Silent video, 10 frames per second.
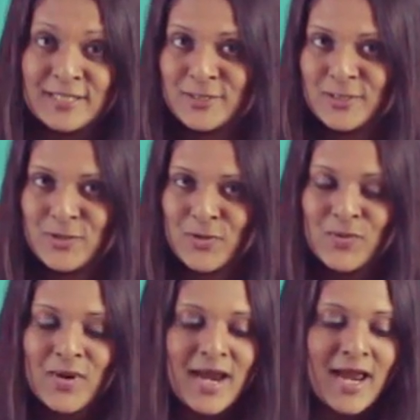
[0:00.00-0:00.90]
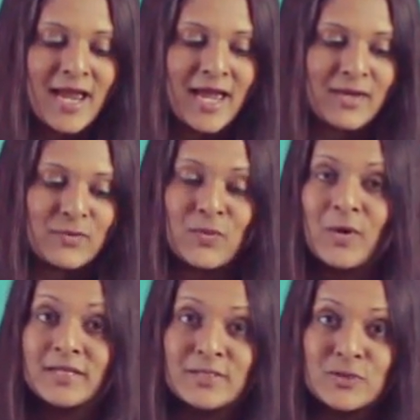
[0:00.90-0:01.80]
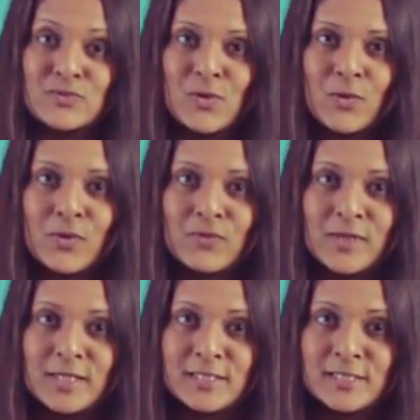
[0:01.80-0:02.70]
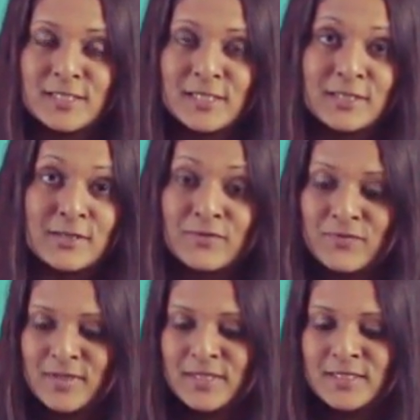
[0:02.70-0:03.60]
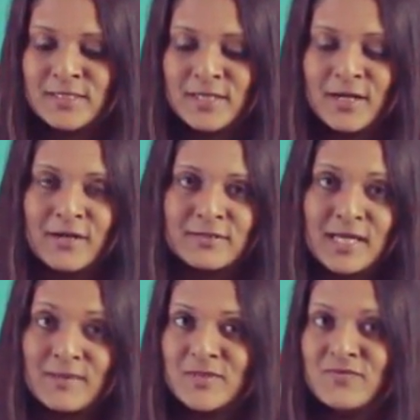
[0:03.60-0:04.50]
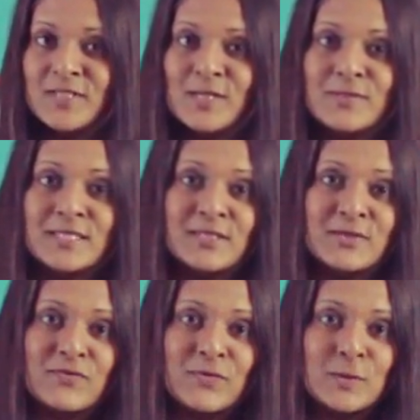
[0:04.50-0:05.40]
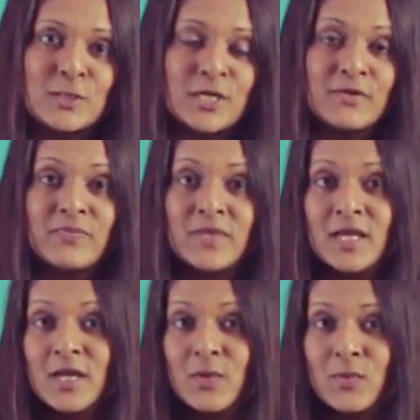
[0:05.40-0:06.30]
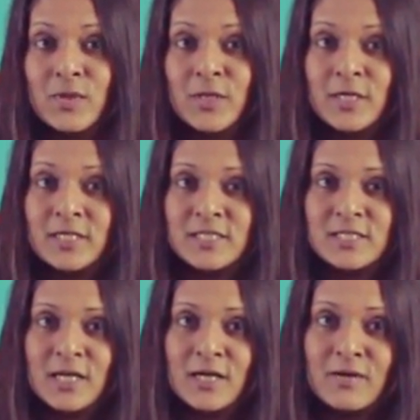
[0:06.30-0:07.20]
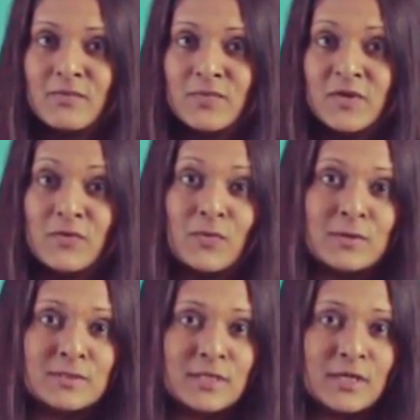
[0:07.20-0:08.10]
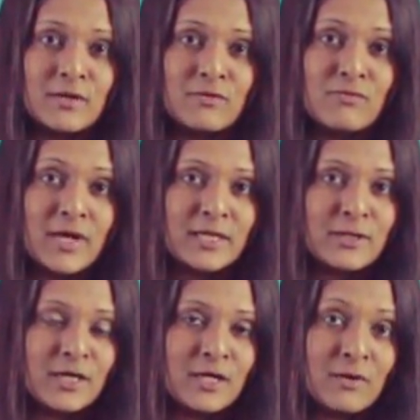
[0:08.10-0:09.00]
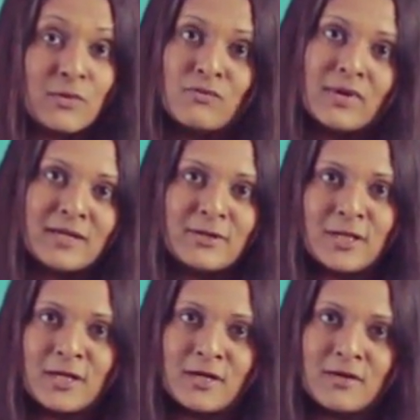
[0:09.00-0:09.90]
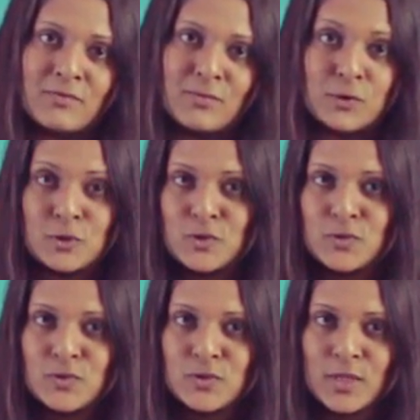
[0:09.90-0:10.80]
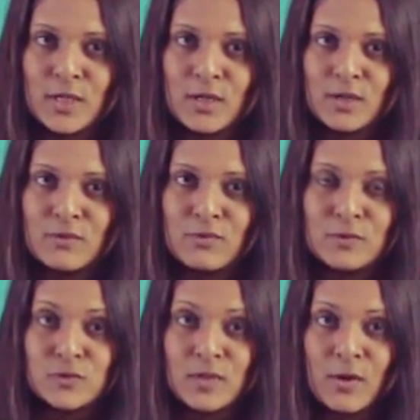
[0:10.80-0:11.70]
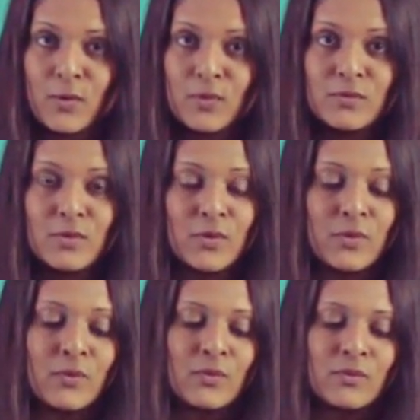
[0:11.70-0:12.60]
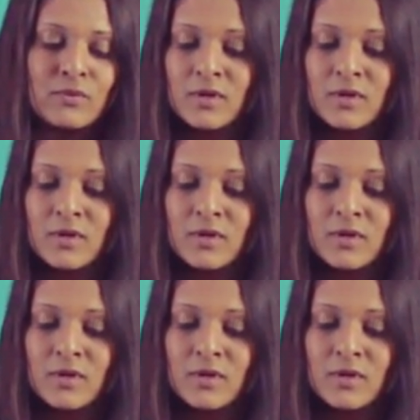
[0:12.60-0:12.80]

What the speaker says: us know, and we might do more of these types of videos in the future. Whether it's if you want our regular produce grocery haul, or